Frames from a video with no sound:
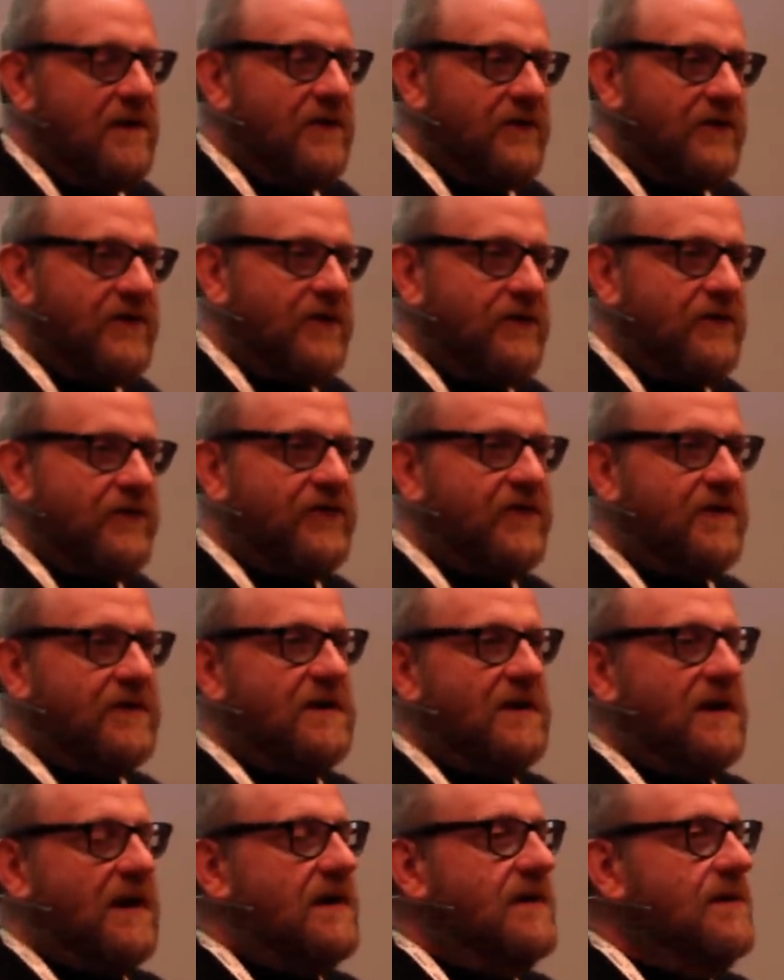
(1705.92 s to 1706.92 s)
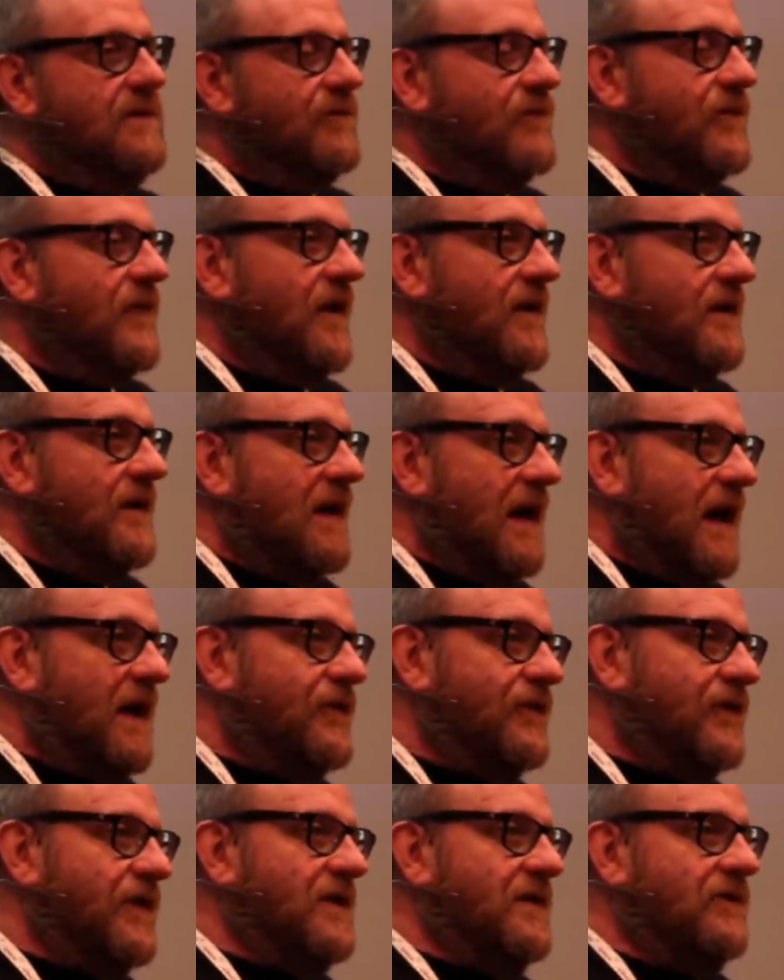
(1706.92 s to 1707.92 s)
So suddenly,
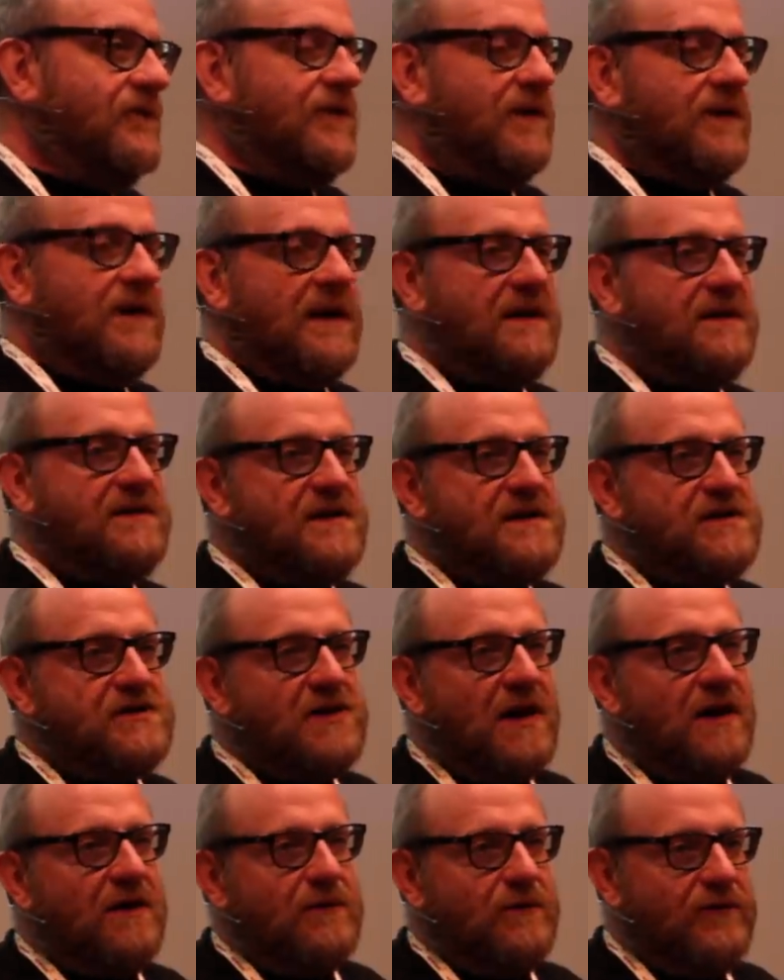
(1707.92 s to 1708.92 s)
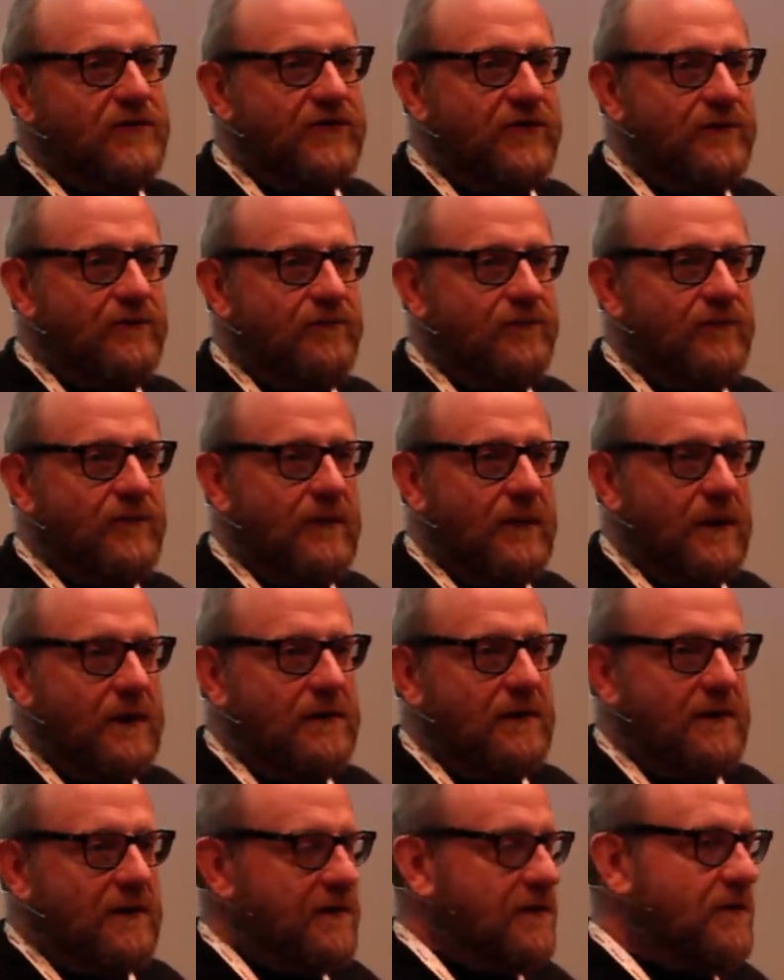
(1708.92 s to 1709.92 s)
after you've done 80 shows,
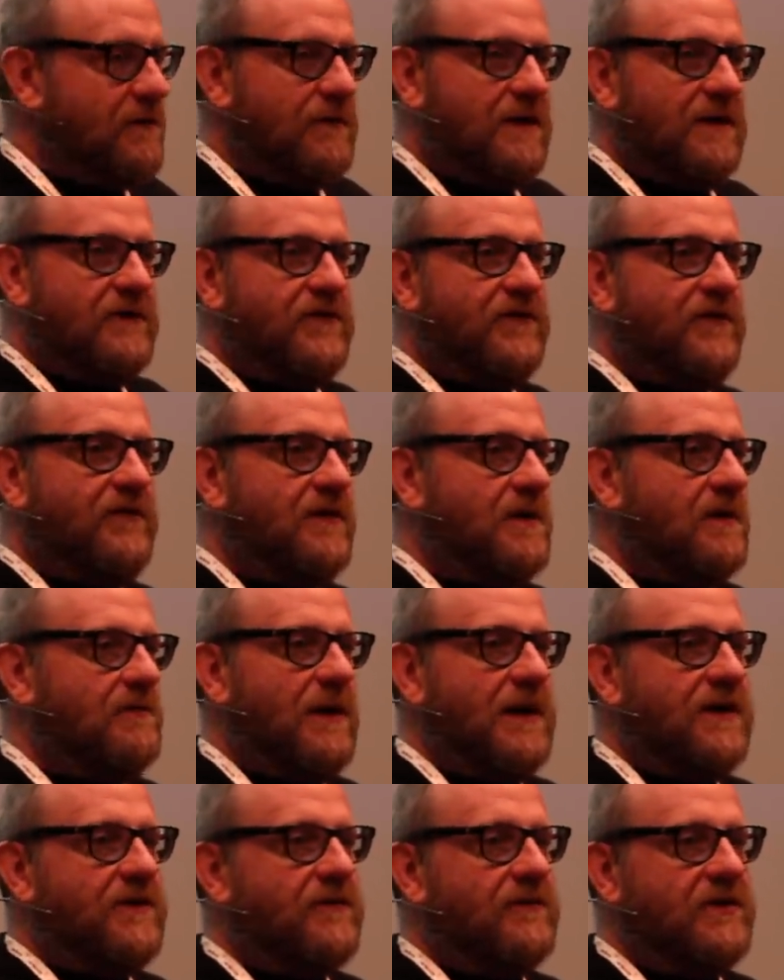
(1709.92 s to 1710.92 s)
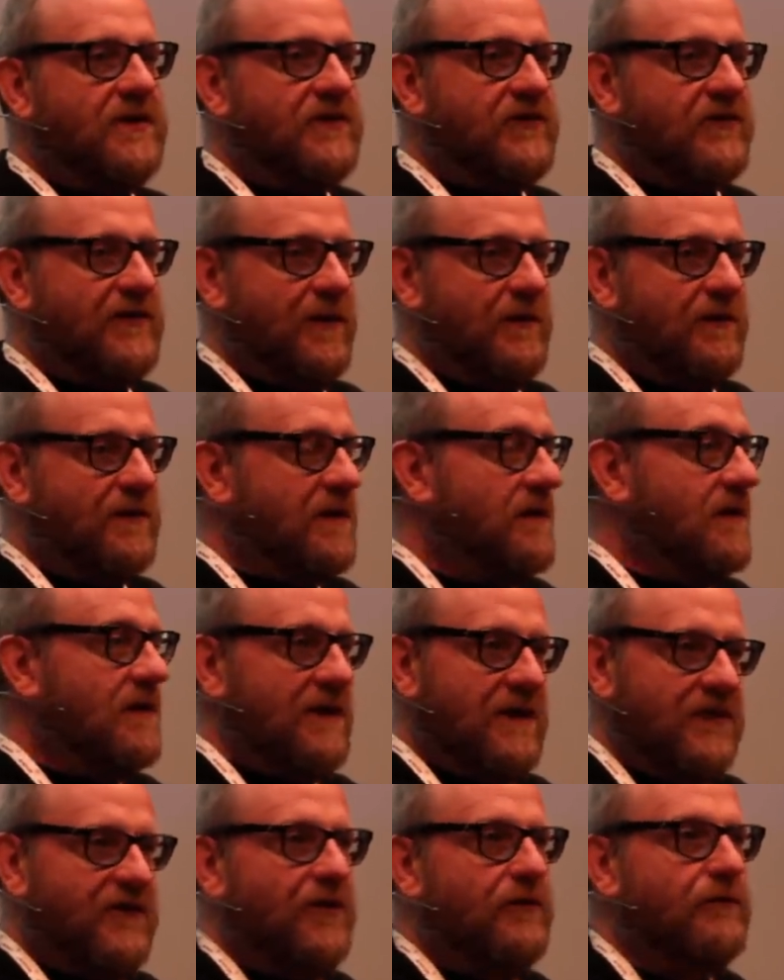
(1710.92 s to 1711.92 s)
your entire battery stock
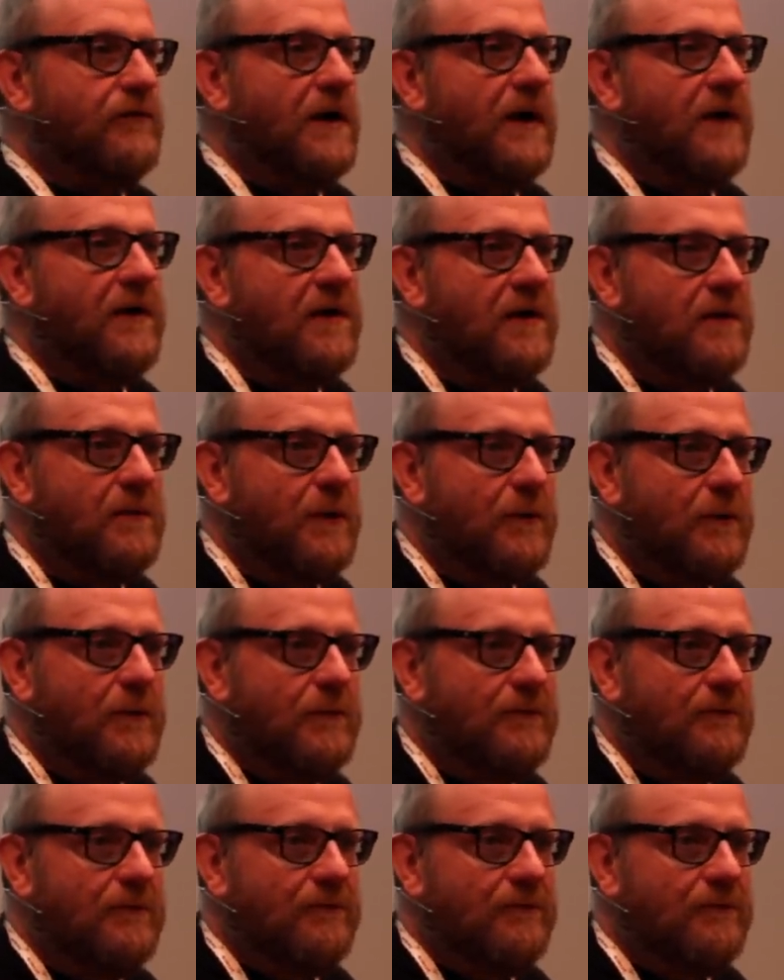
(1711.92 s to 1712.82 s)
is unreliable.